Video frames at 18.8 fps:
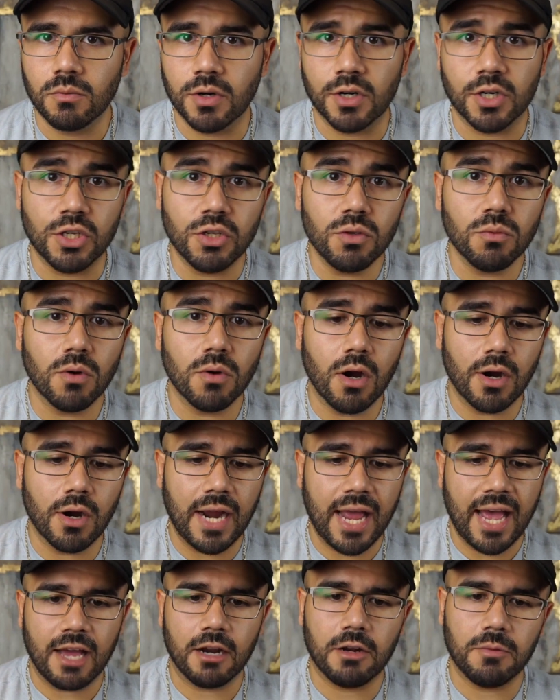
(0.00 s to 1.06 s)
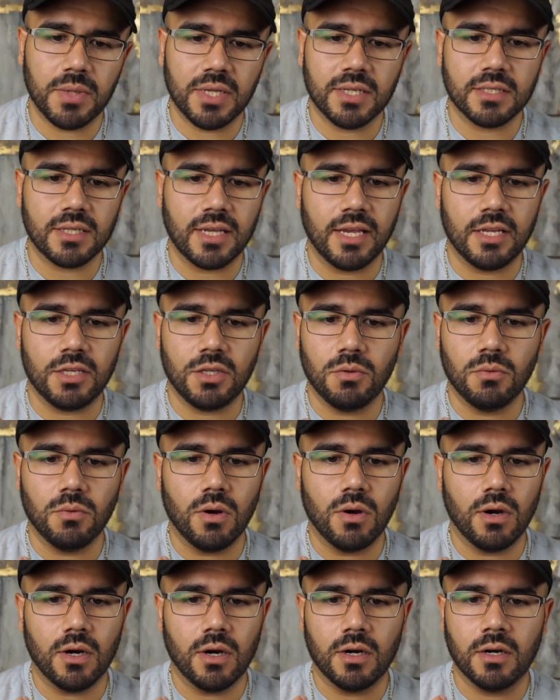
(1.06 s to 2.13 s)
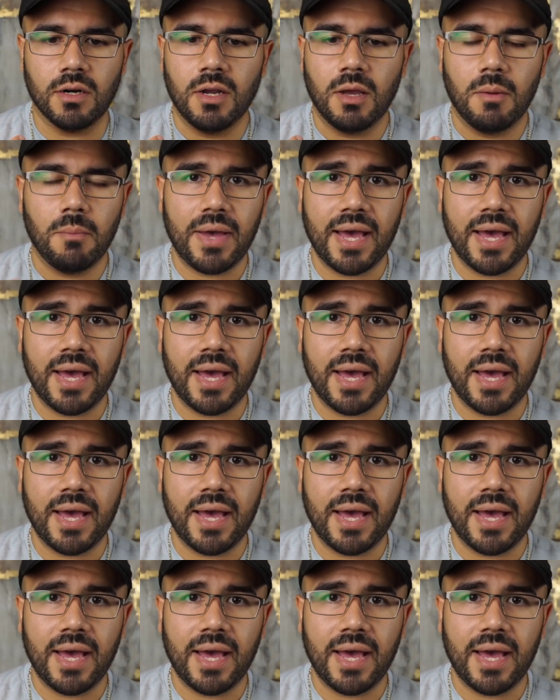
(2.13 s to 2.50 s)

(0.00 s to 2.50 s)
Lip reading: where you are adamant and you are